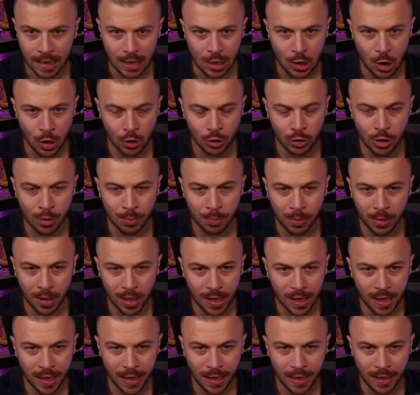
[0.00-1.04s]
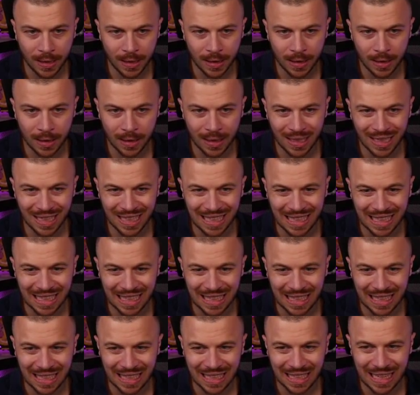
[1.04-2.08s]
Going to apply,
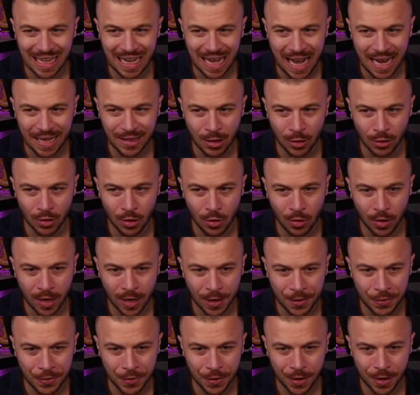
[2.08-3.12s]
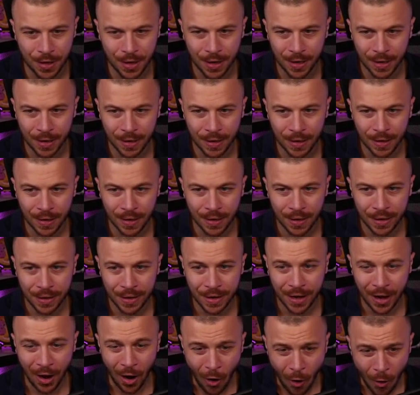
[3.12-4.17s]
I don't know, Hunter?
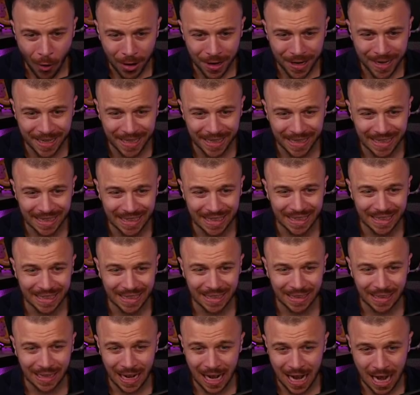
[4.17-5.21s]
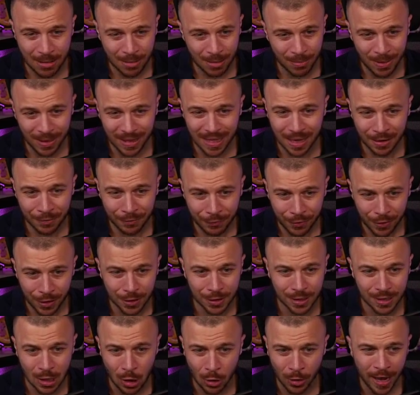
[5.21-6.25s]
Hawk, I'm a bit
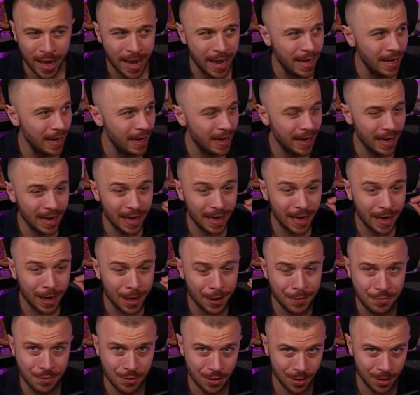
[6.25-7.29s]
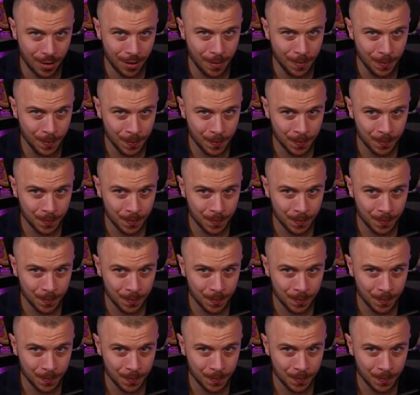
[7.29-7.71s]
confused. Okay, Hunter.